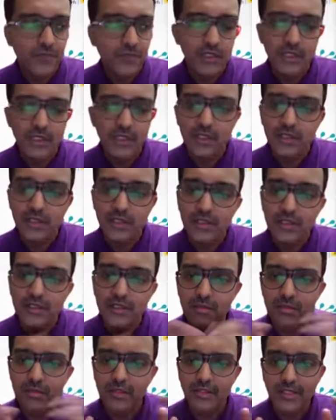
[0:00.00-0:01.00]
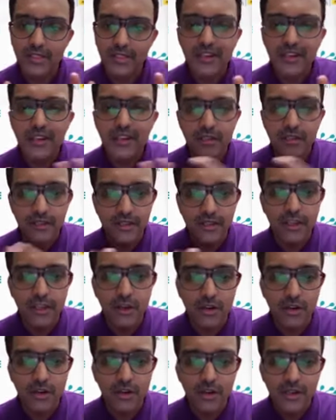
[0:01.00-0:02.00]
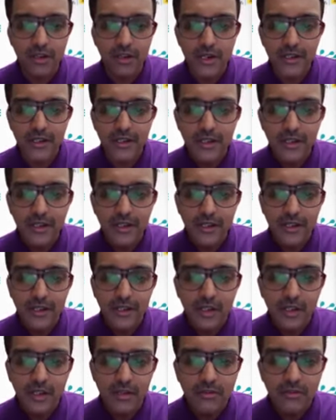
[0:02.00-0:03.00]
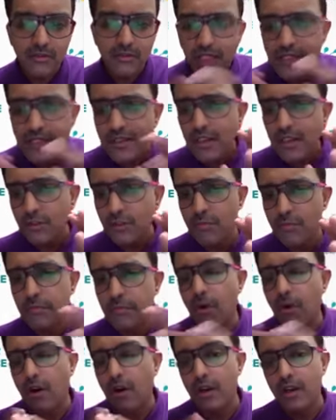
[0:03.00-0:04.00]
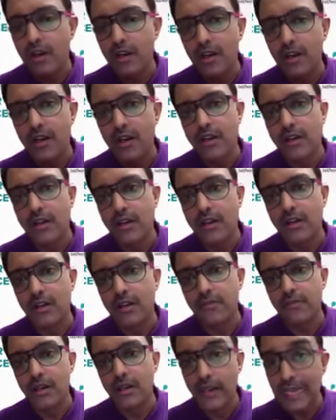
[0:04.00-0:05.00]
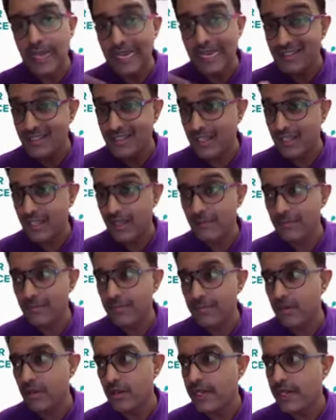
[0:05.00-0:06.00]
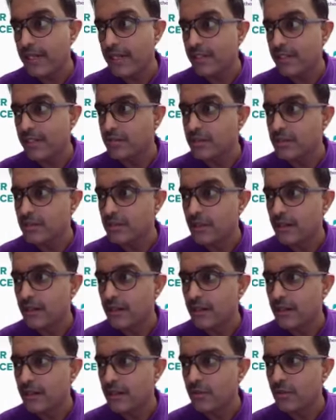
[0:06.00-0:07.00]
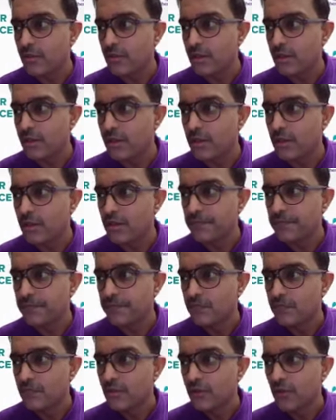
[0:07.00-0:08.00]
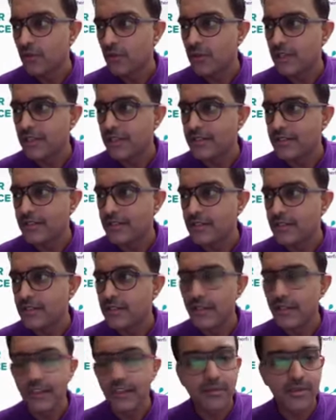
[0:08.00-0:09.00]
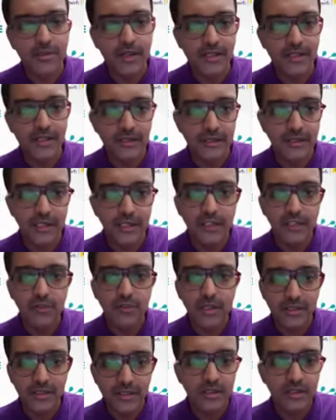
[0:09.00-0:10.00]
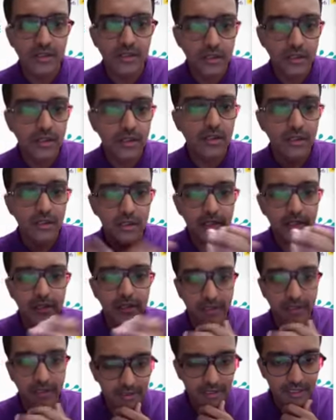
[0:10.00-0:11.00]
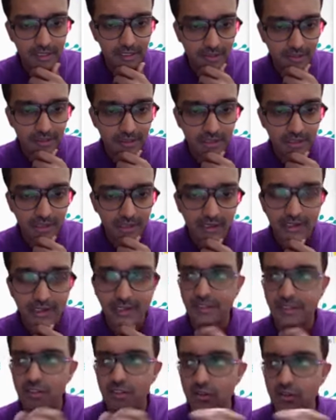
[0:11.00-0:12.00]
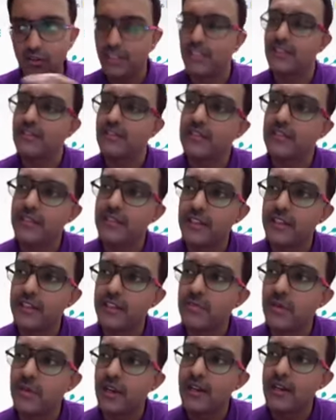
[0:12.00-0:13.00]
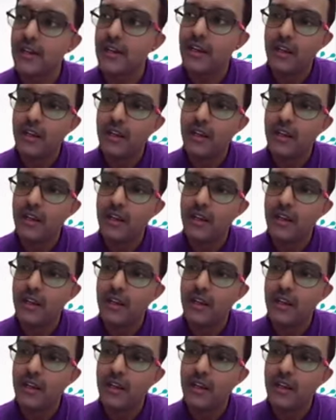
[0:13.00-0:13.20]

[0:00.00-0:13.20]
the customer's data is secured right uh, so these are two broad uh, landscape items that you know uh, organizations and enterprises need to consider in their CX journey, right? It's not just the CX part.